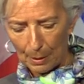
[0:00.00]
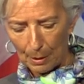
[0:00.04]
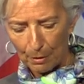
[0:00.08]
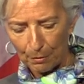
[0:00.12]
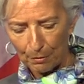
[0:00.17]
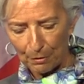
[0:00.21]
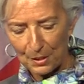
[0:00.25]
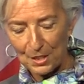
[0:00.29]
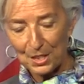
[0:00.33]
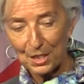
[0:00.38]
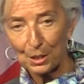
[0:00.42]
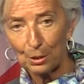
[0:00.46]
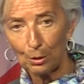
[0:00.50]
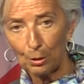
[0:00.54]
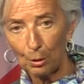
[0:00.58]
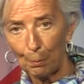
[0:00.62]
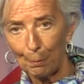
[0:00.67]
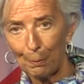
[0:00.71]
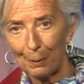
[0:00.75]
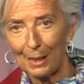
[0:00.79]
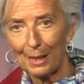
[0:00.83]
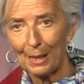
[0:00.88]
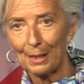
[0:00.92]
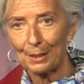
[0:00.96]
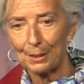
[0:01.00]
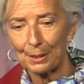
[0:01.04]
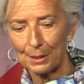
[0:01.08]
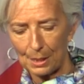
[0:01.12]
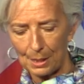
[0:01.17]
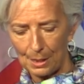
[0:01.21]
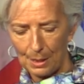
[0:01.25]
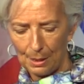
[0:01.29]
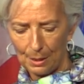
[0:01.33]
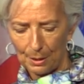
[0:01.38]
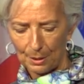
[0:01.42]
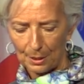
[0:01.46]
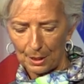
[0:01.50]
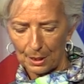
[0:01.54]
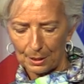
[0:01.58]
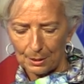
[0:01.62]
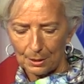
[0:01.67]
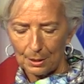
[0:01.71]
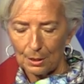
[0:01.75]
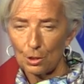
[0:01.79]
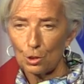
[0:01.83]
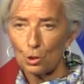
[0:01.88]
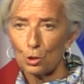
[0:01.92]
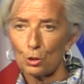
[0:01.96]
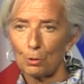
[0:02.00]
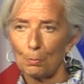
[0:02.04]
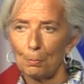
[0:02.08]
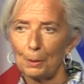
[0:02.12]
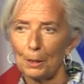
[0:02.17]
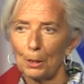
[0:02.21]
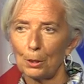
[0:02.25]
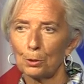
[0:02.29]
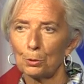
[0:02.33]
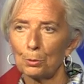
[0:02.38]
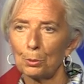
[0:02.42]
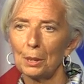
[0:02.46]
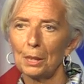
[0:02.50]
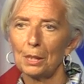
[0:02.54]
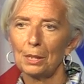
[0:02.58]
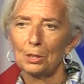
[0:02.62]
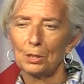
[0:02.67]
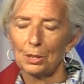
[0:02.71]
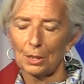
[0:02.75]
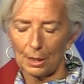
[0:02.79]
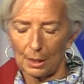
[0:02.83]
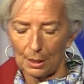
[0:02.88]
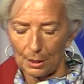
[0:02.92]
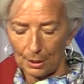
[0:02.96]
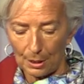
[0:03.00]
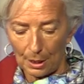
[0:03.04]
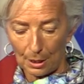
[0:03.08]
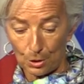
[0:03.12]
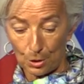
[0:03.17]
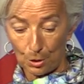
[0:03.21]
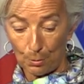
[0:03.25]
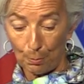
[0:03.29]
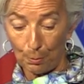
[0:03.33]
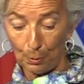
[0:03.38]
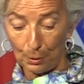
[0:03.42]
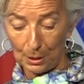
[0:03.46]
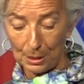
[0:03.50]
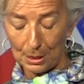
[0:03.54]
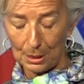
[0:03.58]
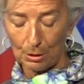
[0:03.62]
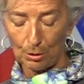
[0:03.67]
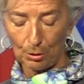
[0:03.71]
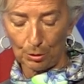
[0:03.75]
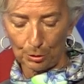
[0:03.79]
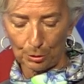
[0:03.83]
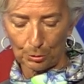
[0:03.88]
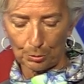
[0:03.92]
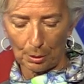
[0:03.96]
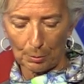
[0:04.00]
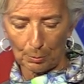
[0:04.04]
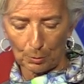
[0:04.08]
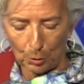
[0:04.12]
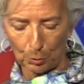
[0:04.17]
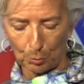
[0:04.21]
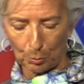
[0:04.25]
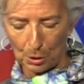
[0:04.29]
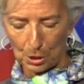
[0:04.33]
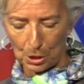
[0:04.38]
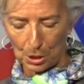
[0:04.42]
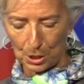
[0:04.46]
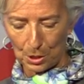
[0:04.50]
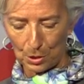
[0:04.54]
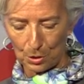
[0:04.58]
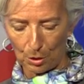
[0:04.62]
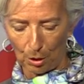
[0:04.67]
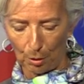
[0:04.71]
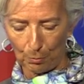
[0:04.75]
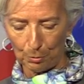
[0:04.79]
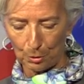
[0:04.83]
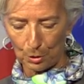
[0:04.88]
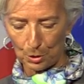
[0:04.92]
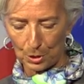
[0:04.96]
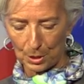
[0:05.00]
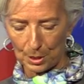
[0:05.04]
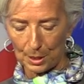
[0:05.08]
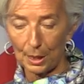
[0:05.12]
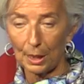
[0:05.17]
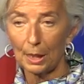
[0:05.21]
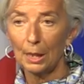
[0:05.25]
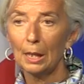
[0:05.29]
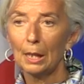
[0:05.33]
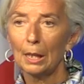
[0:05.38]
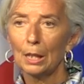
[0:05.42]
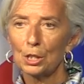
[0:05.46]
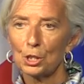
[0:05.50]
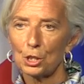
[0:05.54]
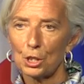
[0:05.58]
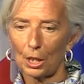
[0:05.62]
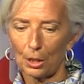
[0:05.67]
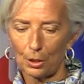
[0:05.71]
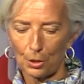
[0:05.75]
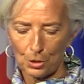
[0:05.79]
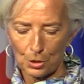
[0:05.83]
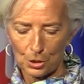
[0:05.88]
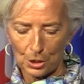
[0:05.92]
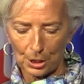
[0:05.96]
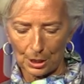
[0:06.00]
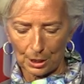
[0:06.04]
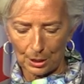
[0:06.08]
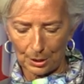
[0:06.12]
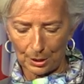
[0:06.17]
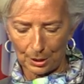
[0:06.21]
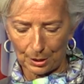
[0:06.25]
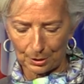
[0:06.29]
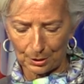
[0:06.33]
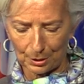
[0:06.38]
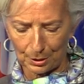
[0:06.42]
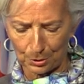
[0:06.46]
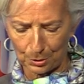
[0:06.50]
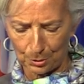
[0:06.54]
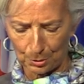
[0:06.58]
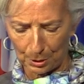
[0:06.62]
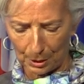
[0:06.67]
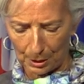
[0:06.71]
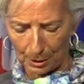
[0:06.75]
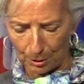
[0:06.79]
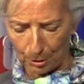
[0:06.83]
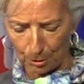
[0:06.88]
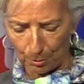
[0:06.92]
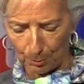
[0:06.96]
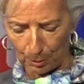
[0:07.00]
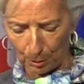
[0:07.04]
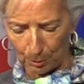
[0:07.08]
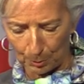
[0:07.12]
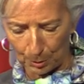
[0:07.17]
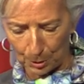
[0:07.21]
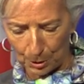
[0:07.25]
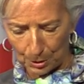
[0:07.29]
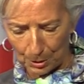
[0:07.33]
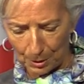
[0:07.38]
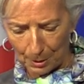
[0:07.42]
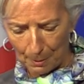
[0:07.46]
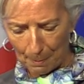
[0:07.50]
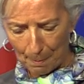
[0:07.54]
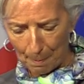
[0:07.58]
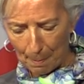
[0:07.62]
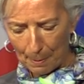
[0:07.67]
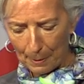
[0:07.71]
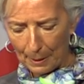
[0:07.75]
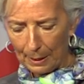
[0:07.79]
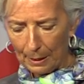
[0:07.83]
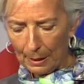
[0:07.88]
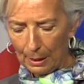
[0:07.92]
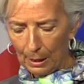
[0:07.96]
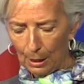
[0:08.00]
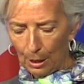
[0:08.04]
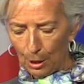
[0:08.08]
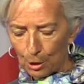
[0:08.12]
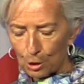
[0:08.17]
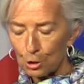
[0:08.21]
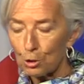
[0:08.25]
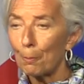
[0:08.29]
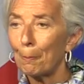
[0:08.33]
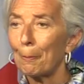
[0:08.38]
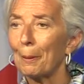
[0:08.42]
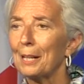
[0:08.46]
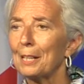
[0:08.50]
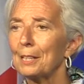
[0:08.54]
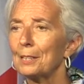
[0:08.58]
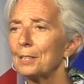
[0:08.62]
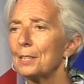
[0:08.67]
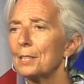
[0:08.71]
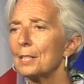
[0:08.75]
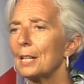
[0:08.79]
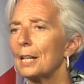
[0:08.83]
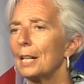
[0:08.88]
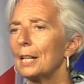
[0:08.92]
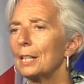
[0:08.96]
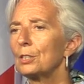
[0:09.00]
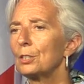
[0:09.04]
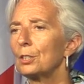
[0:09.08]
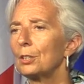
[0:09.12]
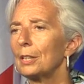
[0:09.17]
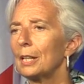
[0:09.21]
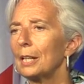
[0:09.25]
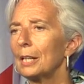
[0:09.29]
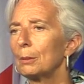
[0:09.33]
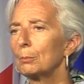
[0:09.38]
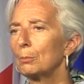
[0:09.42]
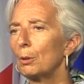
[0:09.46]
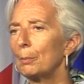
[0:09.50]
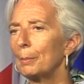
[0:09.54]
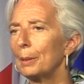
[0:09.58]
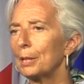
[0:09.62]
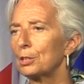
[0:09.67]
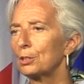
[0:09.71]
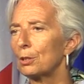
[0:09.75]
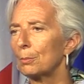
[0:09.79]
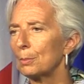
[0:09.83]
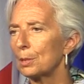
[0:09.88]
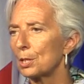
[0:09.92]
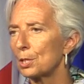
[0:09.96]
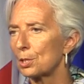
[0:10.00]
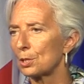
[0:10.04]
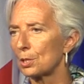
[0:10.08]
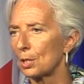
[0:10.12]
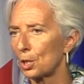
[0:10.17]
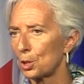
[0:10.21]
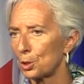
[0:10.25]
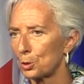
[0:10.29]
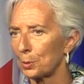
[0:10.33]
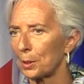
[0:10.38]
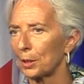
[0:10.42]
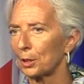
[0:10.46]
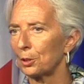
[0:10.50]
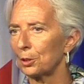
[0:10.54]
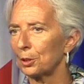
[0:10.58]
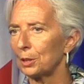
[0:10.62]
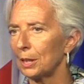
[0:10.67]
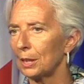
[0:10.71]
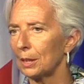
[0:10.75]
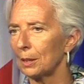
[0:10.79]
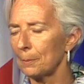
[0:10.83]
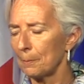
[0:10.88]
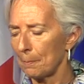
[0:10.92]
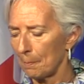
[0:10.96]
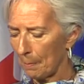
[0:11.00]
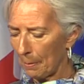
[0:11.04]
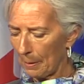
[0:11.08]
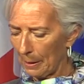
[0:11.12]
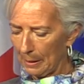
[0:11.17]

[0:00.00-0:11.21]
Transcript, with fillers: fiscal plan that needs to be agreed, and that's a political agreement which is obviously challenging in that country at the moment. Japan, underlying momentum is strengthening.